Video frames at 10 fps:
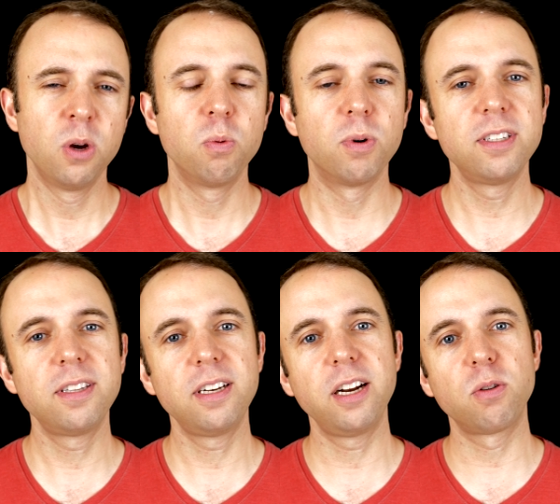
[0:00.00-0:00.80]
Once
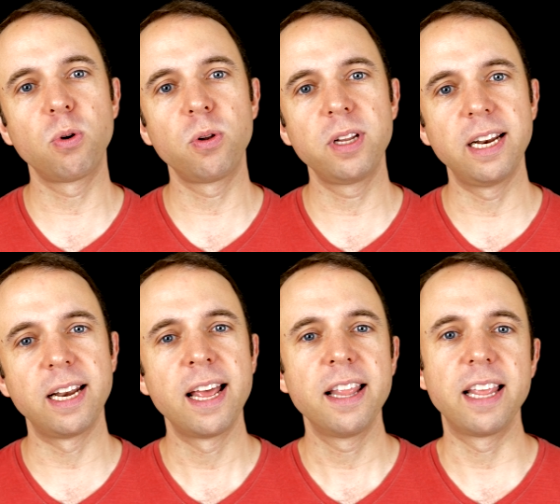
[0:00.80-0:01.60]
the data rolled
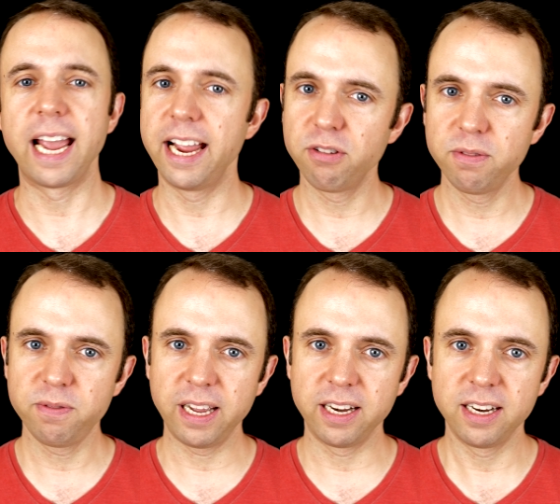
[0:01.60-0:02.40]
in, the hatred
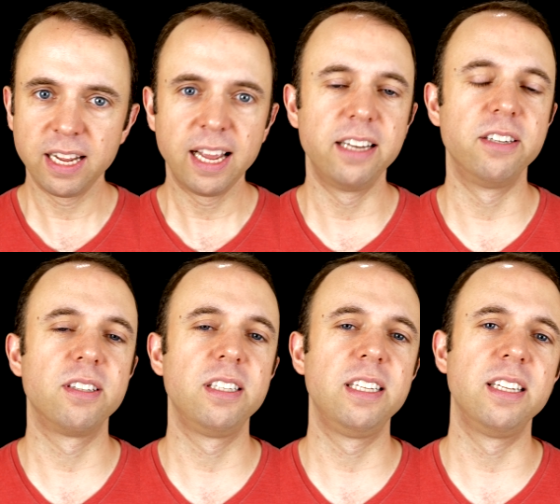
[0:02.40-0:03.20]
faded, and
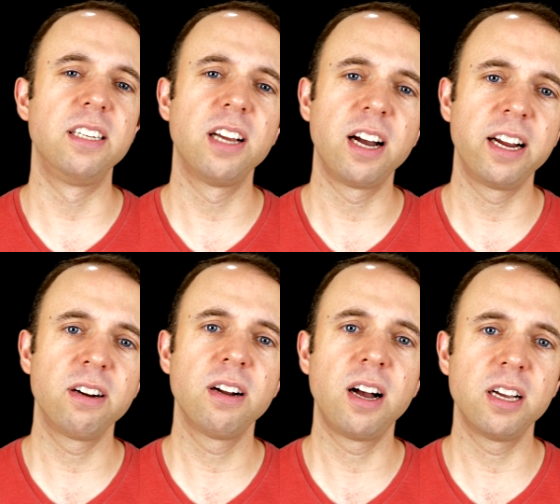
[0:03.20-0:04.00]
nearly the
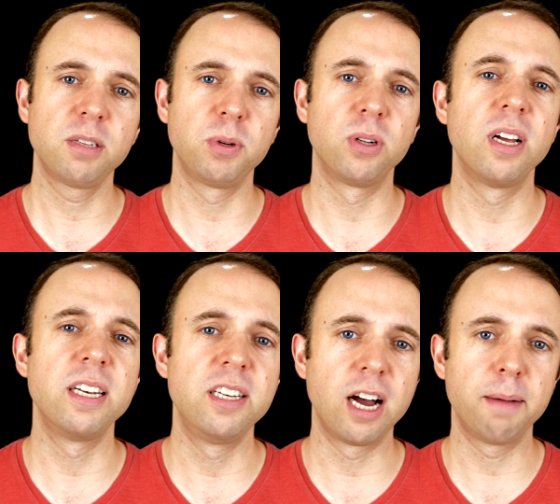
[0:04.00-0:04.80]
entire hospital
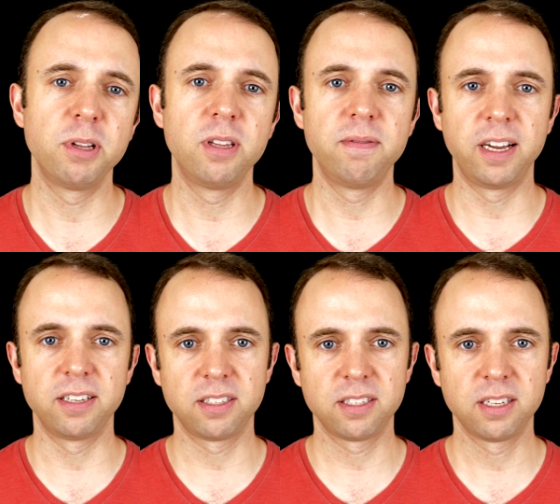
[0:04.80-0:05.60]
adopted the
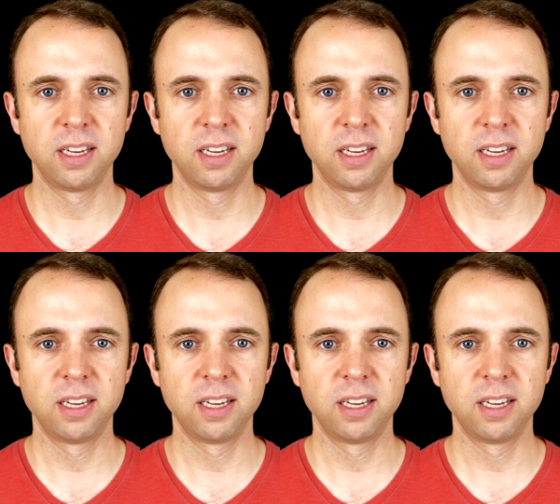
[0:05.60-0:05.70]
vest.